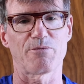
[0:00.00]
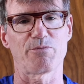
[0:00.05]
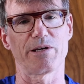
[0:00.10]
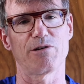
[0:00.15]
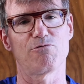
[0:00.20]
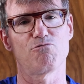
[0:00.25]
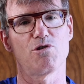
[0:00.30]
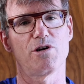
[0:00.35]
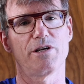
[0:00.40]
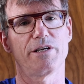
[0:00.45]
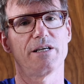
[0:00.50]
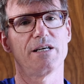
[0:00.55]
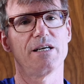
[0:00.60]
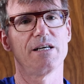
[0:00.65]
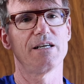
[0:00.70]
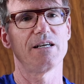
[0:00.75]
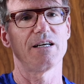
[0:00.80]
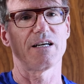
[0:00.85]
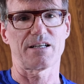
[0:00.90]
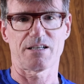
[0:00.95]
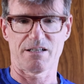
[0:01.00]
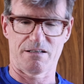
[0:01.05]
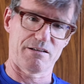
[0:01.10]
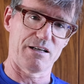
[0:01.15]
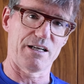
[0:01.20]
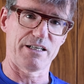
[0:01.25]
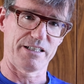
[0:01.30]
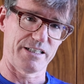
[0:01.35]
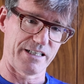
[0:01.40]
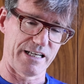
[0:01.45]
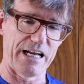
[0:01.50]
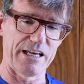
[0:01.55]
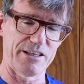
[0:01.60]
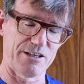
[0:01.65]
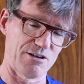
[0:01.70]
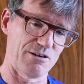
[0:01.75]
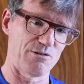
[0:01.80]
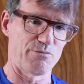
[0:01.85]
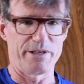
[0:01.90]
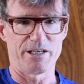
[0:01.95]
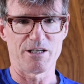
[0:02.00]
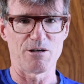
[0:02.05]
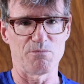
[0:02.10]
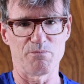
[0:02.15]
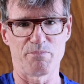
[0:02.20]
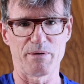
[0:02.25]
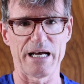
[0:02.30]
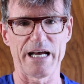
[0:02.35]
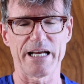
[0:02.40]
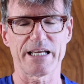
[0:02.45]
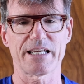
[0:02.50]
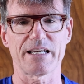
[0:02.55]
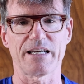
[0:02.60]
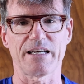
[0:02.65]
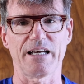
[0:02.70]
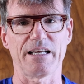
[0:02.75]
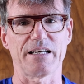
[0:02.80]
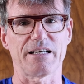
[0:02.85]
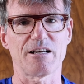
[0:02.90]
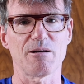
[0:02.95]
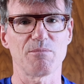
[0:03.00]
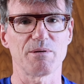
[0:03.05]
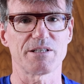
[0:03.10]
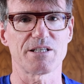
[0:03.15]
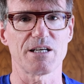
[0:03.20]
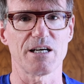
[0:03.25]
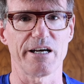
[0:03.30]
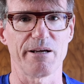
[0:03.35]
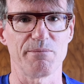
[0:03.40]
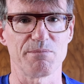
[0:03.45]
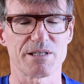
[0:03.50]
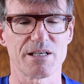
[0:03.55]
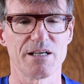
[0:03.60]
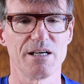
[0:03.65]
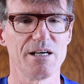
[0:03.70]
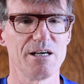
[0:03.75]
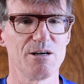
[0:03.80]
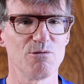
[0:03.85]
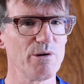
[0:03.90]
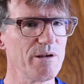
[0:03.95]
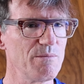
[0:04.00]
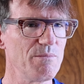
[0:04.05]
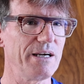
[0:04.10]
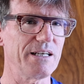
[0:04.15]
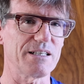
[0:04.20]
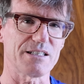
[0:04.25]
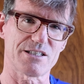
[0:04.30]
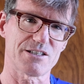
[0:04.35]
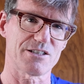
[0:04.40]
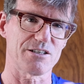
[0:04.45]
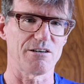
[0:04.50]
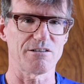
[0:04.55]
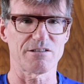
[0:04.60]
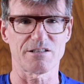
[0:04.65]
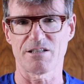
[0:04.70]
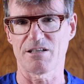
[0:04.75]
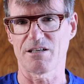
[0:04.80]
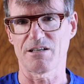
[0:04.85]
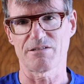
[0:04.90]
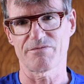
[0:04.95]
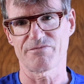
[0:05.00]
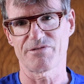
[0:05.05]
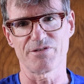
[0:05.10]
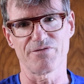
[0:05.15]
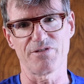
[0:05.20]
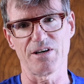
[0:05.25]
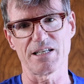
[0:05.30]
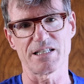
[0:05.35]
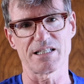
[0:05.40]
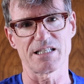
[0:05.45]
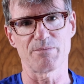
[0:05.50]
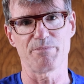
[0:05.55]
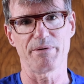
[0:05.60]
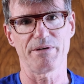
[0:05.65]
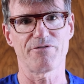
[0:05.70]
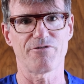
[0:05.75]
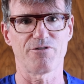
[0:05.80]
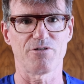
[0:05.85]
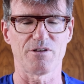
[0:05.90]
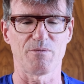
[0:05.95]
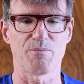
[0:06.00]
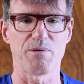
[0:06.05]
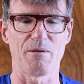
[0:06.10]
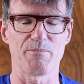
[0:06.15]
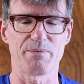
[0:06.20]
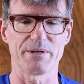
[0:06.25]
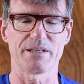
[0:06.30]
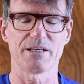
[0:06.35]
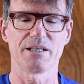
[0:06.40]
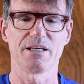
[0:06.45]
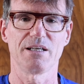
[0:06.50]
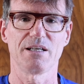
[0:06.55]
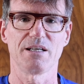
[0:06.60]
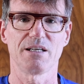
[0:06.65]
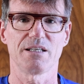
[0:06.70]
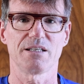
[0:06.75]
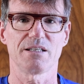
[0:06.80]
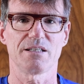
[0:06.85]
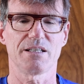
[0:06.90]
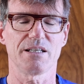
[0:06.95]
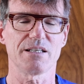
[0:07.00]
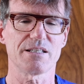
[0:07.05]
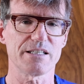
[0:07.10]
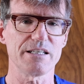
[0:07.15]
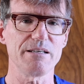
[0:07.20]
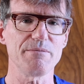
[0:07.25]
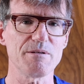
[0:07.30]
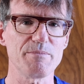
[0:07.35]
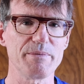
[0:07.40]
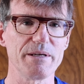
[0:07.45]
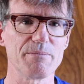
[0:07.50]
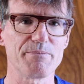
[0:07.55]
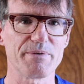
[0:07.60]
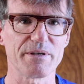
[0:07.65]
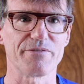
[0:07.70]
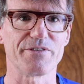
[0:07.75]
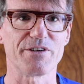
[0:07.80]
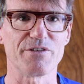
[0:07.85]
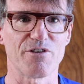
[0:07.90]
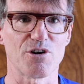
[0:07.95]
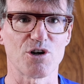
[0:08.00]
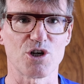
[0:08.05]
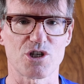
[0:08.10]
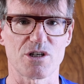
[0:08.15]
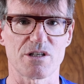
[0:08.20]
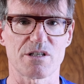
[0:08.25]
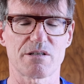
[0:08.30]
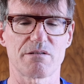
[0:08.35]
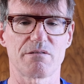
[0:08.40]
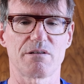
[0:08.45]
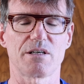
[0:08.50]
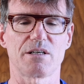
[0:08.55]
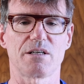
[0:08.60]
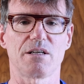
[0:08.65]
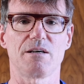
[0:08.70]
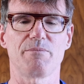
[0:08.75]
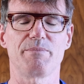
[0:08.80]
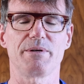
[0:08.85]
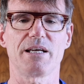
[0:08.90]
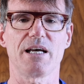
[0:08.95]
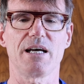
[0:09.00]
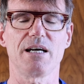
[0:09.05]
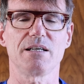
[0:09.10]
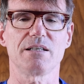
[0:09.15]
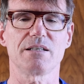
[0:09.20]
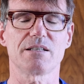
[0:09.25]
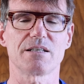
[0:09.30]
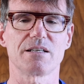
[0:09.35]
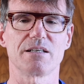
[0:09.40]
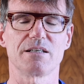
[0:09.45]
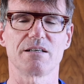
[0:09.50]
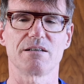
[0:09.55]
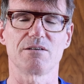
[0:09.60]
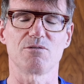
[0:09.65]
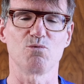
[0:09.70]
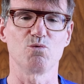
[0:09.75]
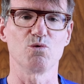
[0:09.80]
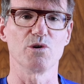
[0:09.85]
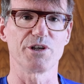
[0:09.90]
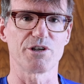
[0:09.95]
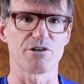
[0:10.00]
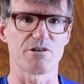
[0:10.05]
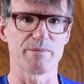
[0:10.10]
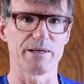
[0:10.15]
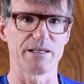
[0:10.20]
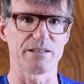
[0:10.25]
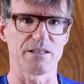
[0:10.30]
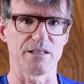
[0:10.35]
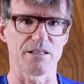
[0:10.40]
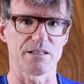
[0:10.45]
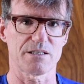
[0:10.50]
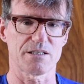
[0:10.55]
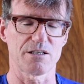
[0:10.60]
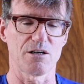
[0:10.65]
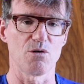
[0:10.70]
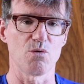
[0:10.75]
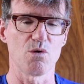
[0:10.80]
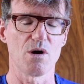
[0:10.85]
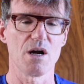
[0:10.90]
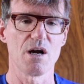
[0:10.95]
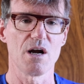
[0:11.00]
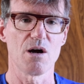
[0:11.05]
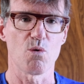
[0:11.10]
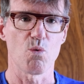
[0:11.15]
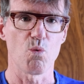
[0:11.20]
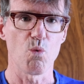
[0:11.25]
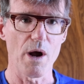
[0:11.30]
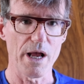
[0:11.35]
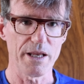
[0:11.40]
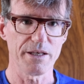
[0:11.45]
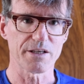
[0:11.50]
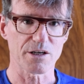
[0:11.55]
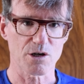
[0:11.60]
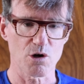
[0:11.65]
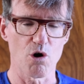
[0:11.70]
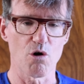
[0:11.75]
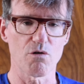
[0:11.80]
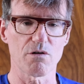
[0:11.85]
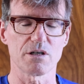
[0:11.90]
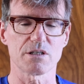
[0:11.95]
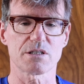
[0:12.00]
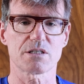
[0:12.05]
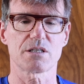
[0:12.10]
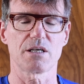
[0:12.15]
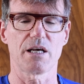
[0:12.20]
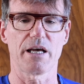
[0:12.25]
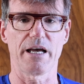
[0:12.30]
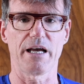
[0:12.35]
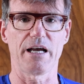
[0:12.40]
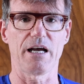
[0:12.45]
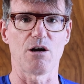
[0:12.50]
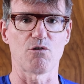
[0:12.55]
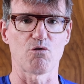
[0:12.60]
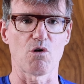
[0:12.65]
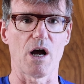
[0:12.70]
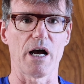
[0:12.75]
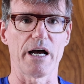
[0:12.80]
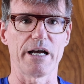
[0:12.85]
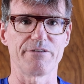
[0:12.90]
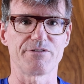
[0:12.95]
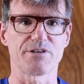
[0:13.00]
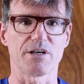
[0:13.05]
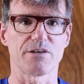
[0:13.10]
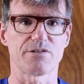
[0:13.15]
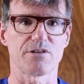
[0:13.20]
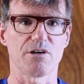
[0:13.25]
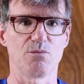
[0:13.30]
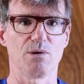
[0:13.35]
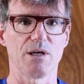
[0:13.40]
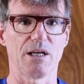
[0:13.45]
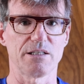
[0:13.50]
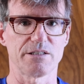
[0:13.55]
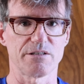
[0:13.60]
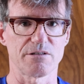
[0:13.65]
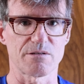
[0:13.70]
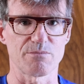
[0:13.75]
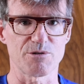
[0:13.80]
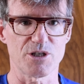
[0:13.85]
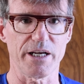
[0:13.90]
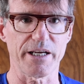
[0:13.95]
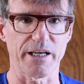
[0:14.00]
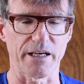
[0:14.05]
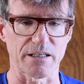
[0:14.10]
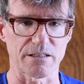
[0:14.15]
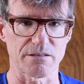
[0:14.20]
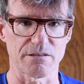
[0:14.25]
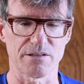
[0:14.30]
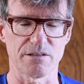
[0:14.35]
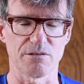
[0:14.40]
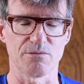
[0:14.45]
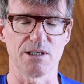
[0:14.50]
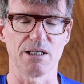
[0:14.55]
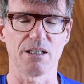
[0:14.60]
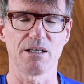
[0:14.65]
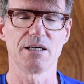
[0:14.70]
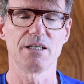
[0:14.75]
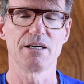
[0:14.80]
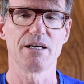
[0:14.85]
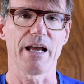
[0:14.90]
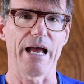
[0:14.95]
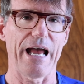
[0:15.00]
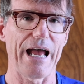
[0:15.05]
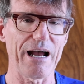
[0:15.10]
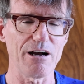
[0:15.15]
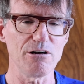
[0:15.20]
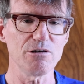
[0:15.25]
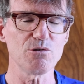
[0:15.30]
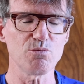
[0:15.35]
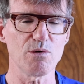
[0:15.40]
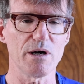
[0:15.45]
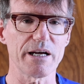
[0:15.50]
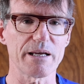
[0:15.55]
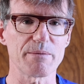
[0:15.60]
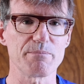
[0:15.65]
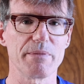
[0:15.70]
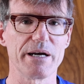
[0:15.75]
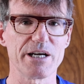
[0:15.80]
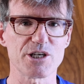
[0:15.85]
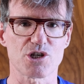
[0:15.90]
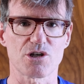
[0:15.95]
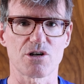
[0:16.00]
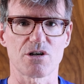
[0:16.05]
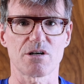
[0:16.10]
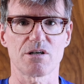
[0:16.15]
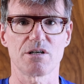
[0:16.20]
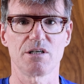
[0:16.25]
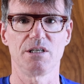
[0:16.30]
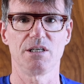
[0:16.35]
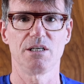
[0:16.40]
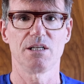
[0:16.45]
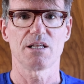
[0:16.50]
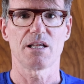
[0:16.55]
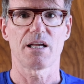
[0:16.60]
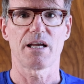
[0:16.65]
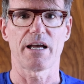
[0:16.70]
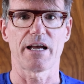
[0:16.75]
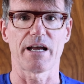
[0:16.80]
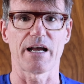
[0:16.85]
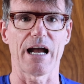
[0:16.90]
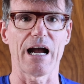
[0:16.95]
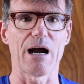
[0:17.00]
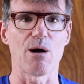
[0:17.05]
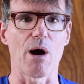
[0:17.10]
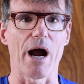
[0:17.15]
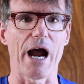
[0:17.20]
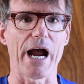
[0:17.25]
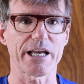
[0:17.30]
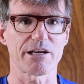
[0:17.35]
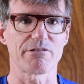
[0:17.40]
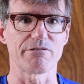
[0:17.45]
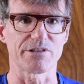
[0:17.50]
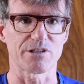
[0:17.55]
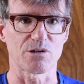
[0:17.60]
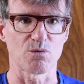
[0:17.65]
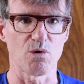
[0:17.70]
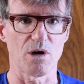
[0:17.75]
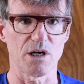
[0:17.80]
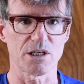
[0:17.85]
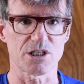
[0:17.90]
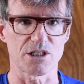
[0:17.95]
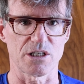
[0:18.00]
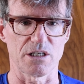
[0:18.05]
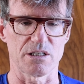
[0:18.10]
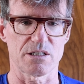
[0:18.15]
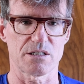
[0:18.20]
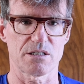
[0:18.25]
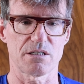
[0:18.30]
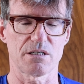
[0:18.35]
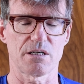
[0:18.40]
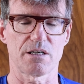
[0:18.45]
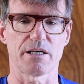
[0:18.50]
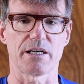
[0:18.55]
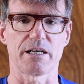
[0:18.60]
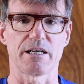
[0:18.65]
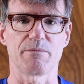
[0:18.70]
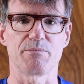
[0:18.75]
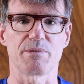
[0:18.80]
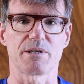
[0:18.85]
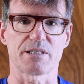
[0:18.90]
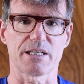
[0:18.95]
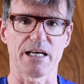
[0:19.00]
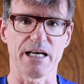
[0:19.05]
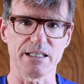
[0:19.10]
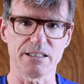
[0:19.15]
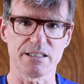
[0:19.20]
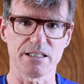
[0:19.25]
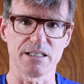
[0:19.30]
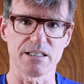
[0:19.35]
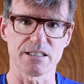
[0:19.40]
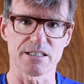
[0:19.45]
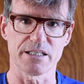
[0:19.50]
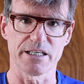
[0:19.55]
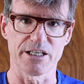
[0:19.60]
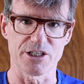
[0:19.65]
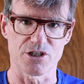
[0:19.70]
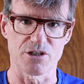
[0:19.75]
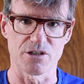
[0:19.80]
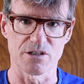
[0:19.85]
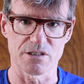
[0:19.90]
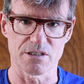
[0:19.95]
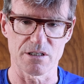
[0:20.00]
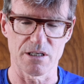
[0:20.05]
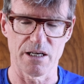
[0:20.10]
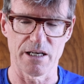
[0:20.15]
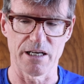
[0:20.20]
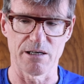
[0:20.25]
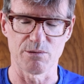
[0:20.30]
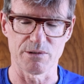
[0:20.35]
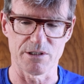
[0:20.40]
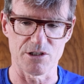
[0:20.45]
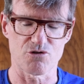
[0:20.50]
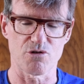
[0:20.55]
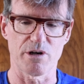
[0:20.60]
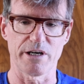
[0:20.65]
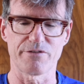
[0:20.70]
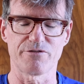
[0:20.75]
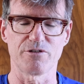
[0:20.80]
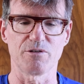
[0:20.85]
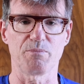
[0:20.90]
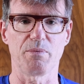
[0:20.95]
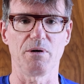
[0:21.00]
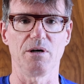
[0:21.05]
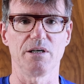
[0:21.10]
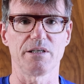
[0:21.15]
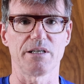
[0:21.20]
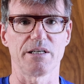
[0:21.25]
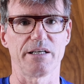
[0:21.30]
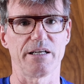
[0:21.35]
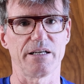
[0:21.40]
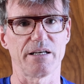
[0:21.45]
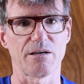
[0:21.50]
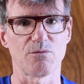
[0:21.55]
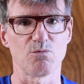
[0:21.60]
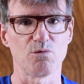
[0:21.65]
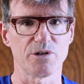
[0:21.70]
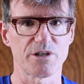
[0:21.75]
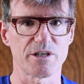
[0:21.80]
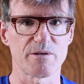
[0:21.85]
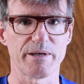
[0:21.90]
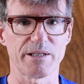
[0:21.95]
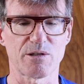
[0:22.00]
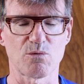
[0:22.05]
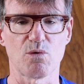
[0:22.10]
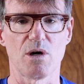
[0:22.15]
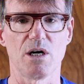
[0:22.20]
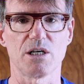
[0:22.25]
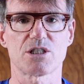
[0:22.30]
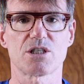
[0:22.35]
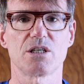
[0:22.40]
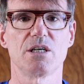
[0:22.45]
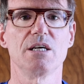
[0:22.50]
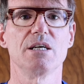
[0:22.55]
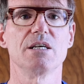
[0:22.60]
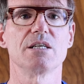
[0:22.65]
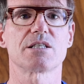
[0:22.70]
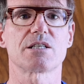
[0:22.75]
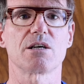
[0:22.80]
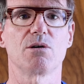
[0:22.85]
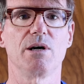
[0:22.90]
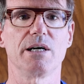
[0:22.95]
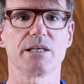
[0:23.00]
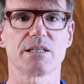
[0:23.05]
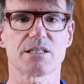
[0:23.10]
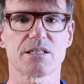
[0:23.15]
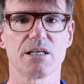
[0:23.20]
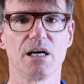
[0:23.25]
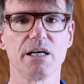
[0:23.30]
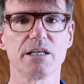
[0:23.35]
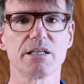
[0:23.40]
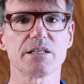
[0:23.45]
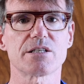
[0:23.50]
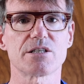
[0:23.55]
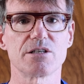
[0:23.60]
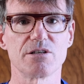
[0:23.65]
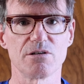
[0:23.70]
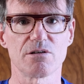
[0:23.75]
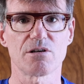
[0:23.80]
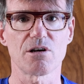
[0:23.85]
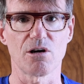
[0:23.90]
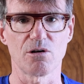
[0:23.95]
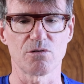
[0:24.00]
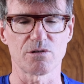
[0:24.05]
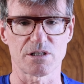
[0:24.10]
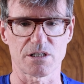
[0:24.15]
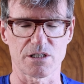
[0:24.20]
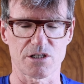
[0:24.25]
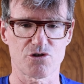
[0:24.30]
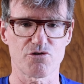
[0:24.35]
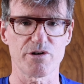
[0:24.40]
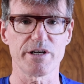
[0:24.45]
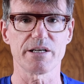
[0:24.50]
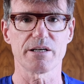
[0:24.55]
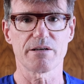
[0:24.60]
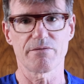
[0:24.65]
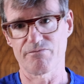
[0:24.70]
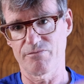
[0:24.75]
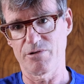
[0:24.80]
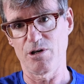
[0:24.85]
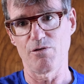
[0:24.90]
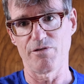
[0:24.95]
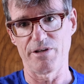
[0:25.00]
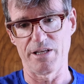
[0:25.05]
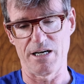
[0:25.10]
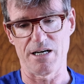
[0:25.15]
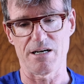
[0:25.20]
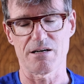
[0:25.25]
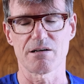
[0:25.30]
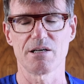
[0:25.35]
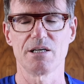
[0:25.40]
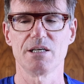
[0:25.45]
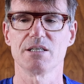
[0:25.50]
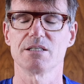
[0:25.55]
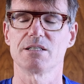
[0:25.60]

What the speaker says: and we run kind of together, and we come back, and a couple of times we might have started our devices a bit further apart, but they seem to be a bit of a divergence, and I began to wonder about this. So when the Coros arrived, I thought, well, I'll do some checking. So I thought, well, how do I measure how accurate the watch is? Because I had these issues with the Stryd Footpod, and then I wondered about the watch. So I decided to go, there's a street over there